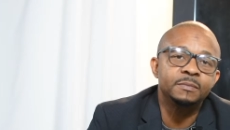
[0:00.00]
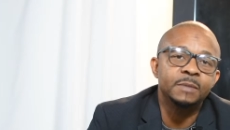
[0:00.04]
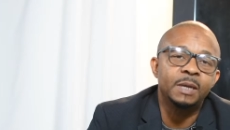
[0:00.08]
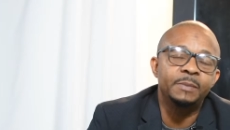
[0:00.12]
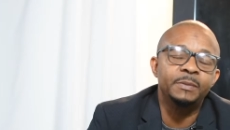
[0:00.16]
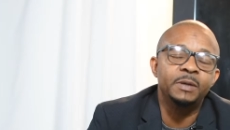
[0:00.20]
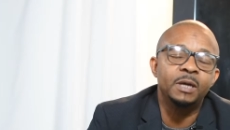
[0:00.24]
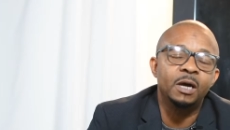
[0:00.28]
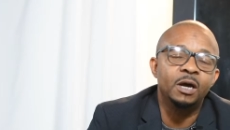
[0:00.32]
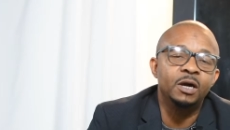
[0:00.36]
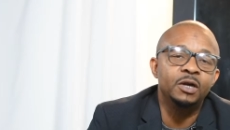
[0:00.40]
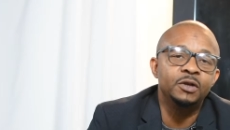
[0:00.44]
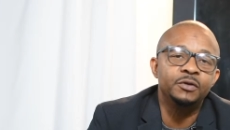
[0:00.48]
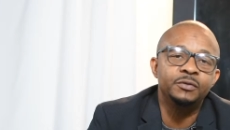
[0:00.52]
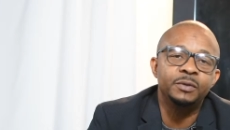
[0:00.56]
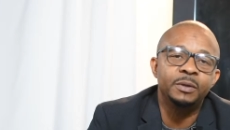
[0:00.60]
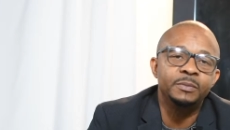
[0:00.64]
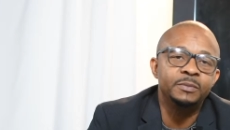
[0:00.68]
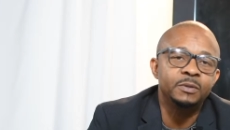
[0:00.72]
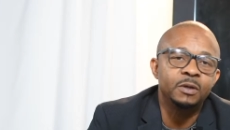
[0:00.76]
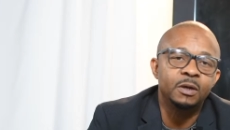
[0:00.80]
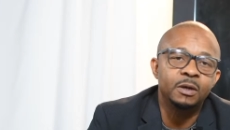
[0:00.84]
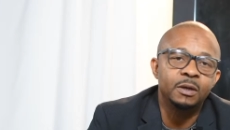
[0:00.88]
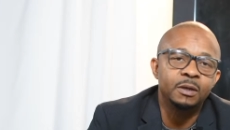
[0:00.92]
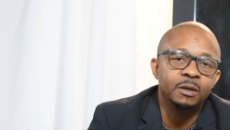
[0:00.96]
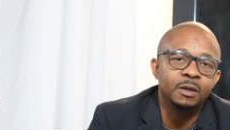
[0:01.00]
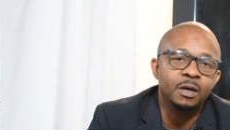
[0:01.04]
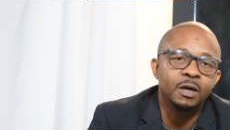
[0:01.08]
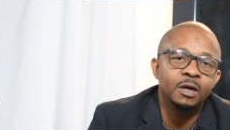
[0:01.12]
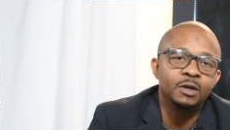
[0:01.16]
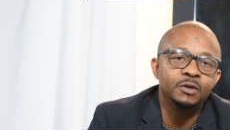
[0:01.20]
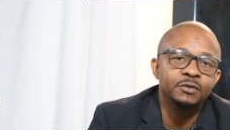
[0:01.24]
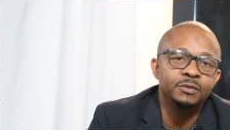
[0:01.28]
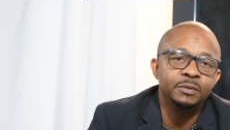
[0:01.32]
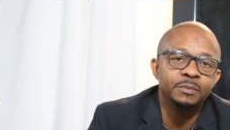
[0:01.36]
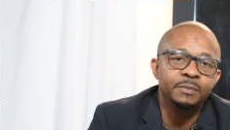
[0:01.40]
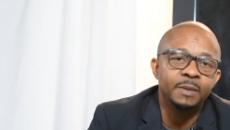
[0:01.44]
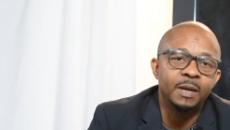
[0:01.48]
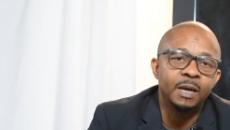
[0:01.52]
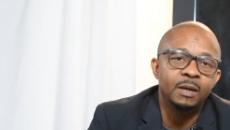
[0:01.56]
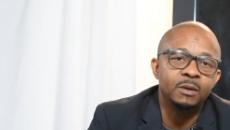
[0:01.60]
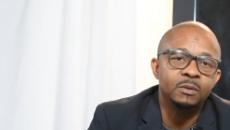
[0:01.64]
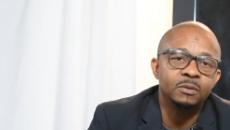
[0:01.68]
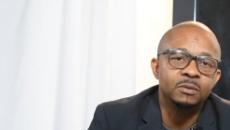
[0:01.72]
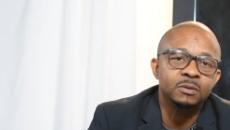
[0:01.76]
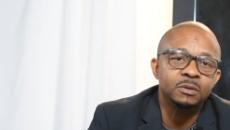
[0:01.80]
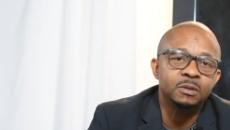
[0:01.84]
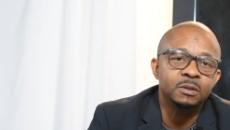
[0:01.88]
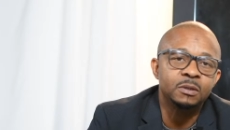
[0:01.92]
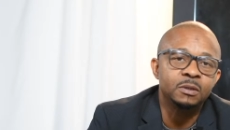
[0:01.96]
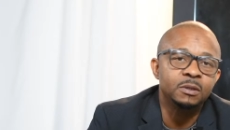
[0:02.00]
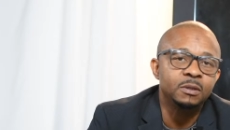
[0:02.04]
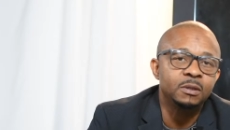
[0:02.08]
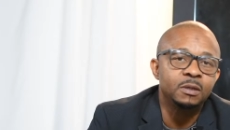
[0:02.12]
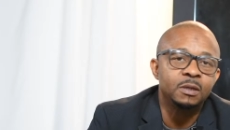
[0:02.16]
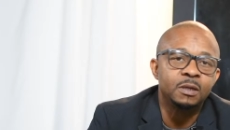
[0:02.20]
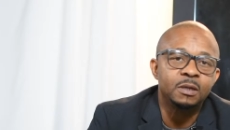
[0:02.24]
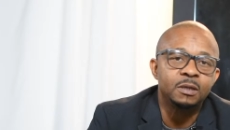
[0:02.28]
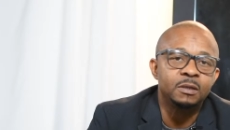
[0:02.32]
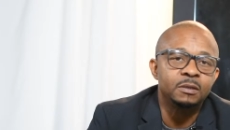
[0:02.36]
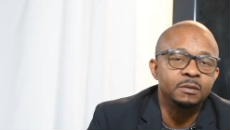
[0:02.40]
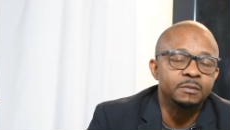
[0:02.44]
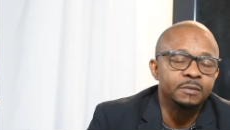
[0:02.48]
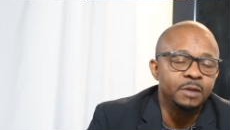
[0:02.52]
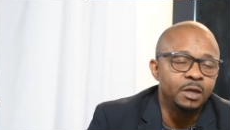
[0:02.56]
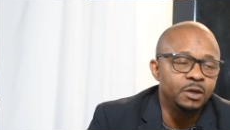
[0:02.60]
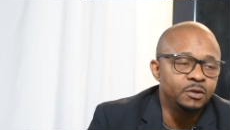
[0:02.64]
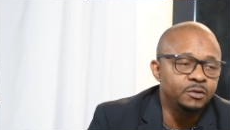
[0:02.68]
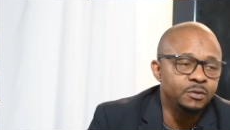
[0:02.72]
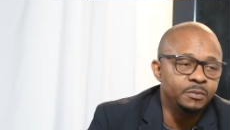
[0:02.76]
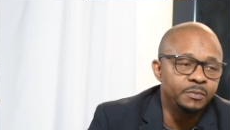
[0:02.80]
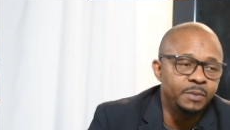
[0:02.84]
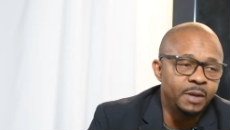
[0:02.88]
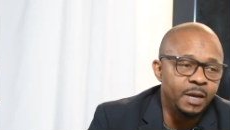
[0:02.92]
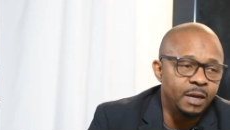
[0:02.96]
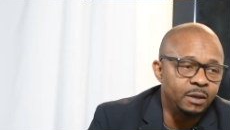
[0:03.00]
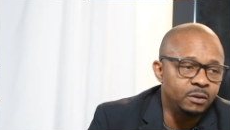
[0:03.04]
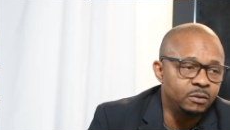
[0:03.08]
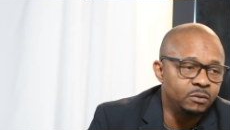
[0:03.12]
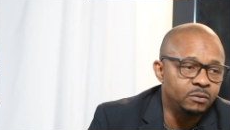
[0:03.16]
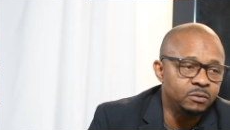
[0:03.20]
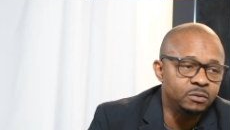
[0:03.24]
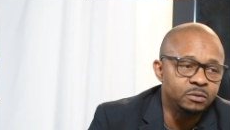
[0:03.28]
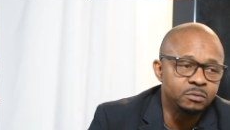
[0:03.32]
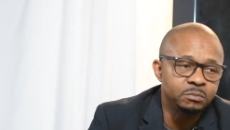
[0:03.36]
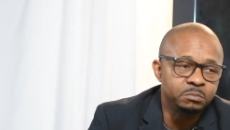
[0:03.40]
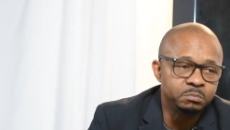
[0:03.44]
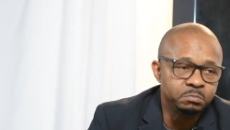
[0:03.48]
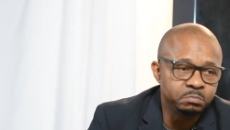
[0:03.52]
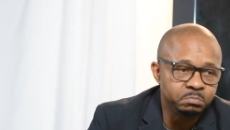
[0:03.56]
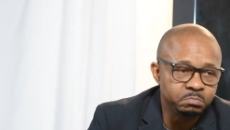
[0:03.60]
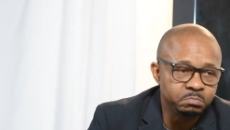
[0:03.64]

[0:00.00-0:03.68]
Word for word: I mean 100. I'm sorry, 100 battles, 100 battles,